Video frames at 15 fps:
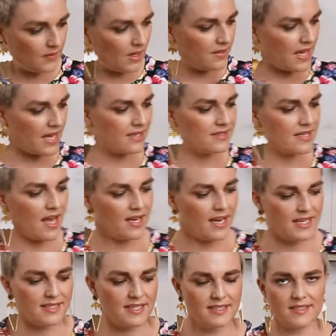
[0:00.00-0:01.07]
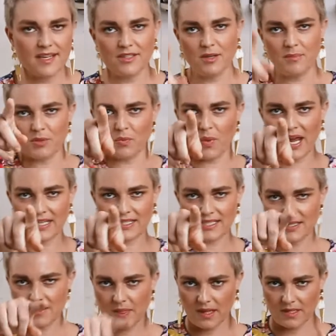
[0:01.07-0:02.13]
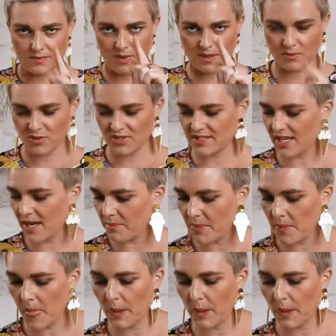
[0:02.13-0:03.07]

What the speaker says: That is our lazy lasagna, but wait, there's one more step.